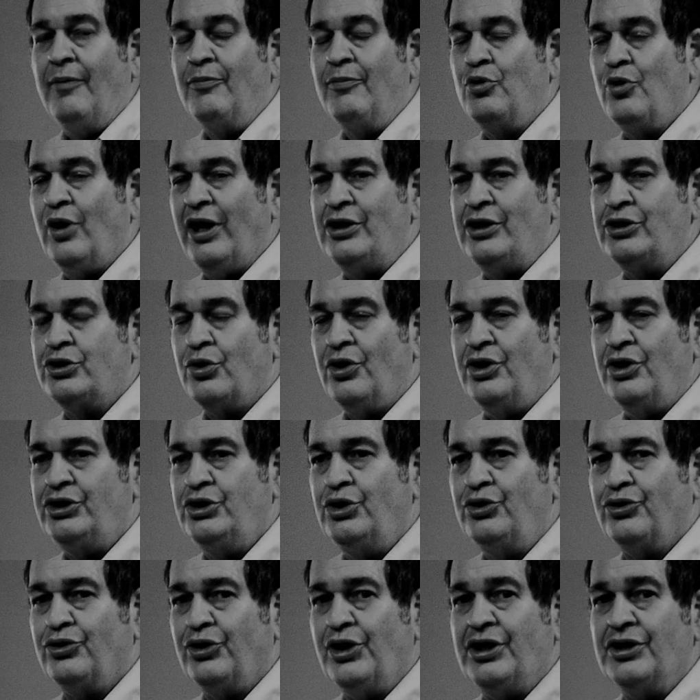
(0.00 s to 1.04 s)
Grand juries
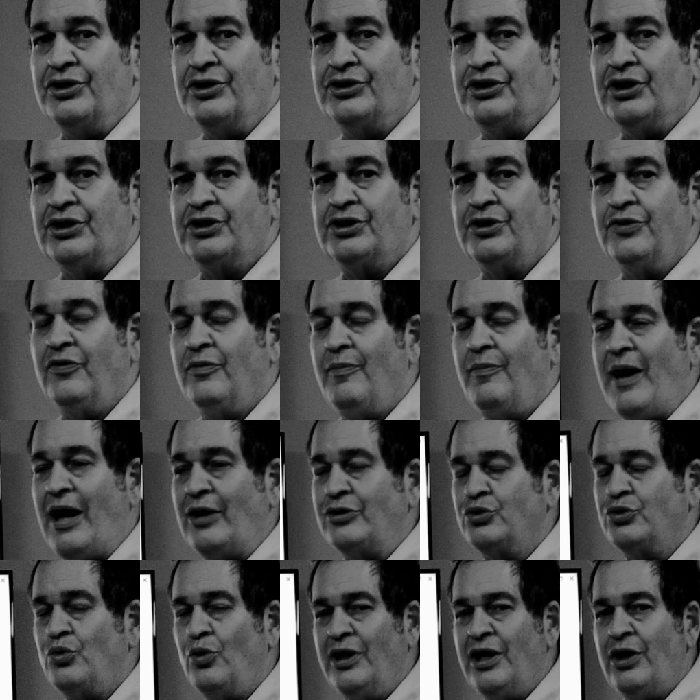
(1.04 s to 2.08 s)
usually consist of
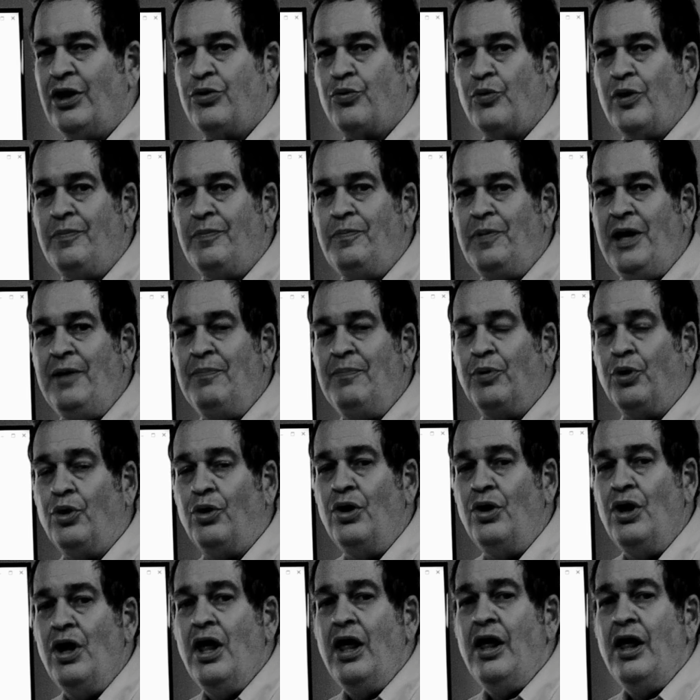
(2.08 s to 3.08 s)
about 23 people.